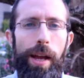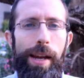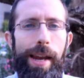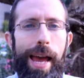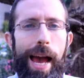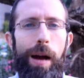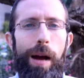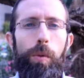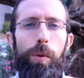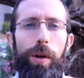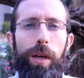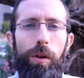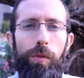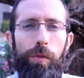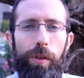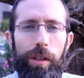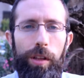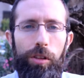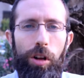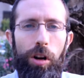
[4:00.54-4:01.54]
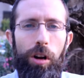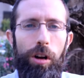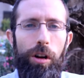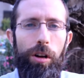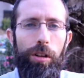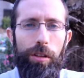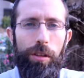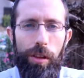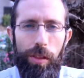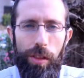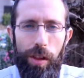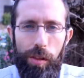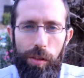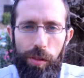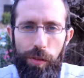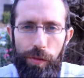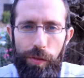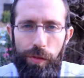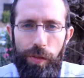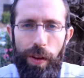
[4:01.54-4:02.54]
Now we can return to
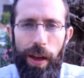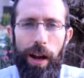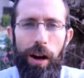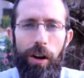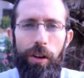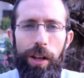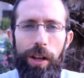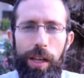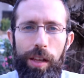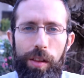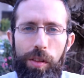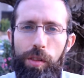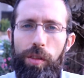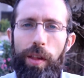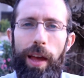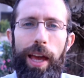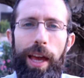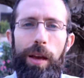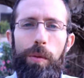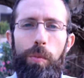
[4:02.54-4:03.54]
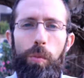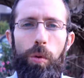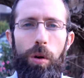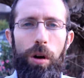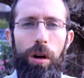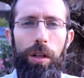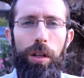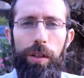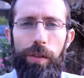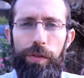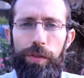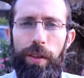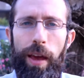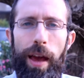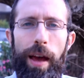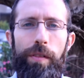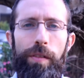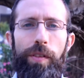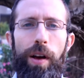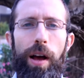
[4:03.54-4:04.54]
this very same world of
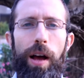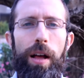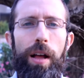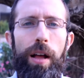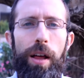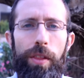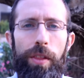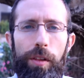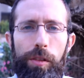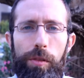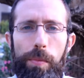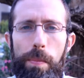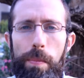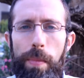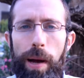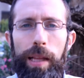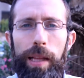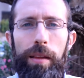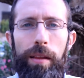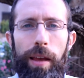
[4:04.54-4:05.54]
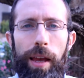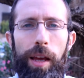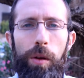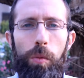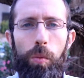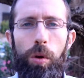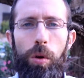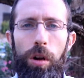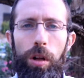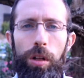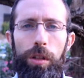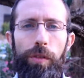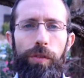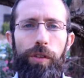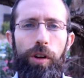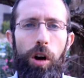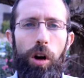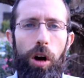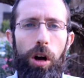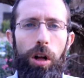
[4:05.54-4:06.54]
teva, this mundane world of
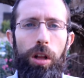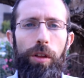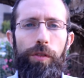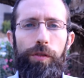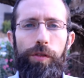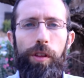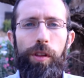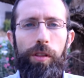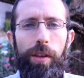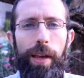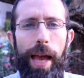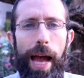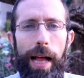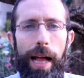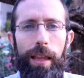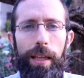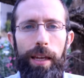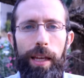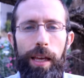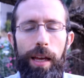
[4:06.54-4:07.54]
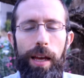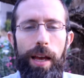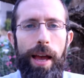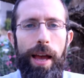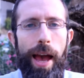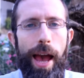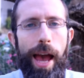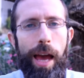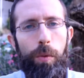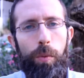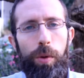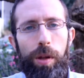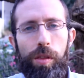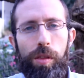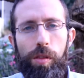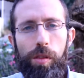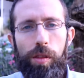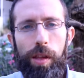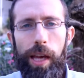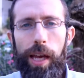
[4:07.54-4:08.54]
chol, of physicality, and we
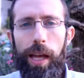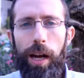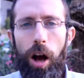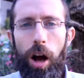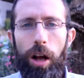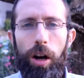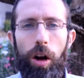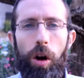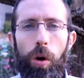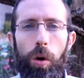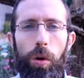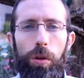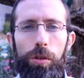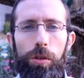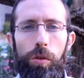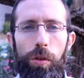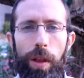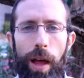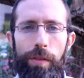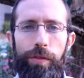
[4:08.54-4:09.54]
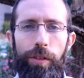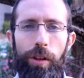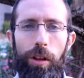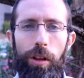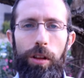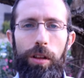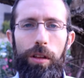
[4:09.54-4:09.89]
see it on a whole new level.